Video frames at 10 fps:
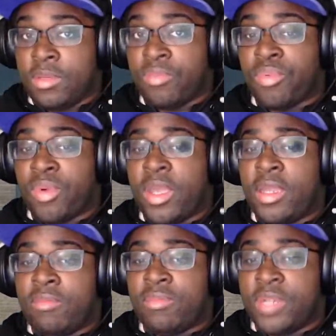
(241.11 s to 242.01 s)
bread
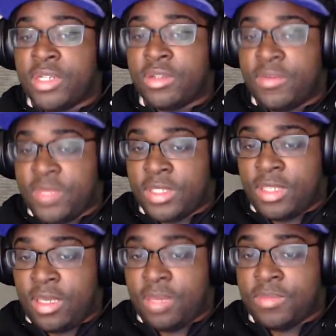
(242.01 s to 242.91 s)
and butter of this
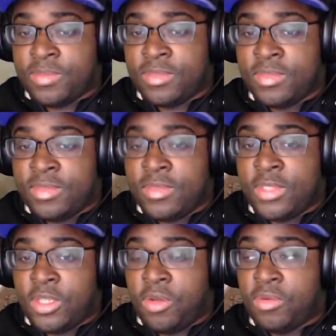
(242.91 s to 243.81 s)
game.
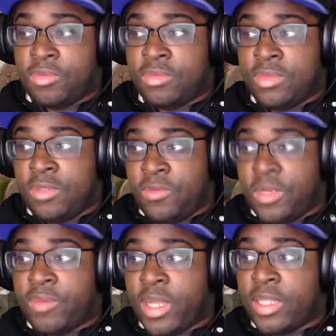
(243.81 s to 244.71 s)
So you want
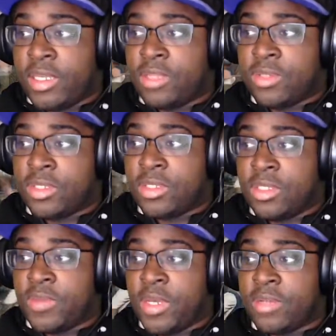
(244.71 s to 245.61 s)
to probably get used to siege
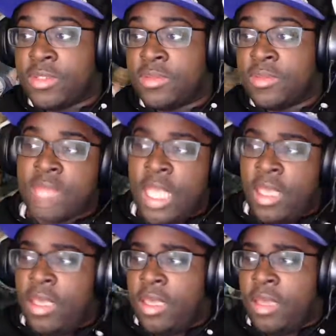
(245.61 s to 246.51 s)
battles.
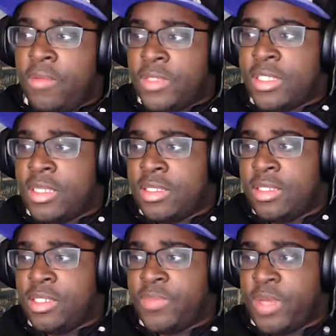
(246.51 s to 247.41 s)
And that
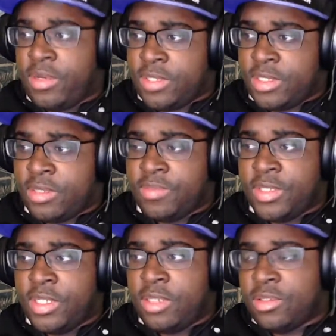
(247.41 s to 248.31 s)
siege battle is
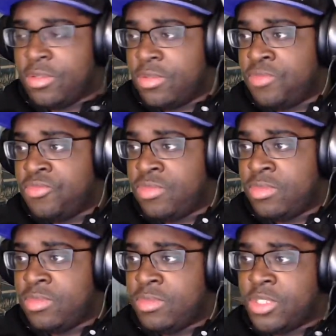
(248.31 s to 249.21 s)
complete, you'll
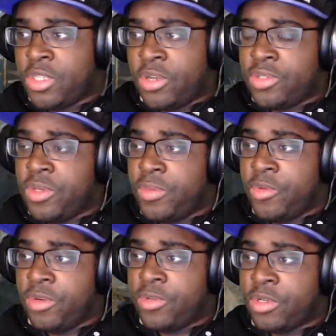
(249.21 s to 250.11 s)
start doing more
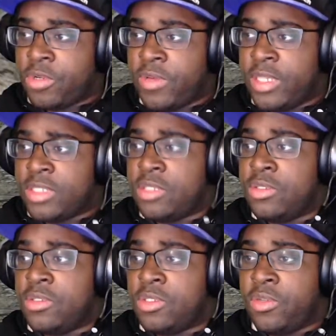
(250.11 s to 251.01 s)
and more quests and
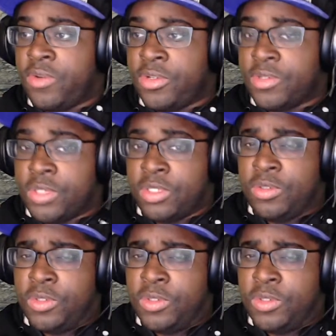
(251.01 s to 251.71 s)
tutorials. You do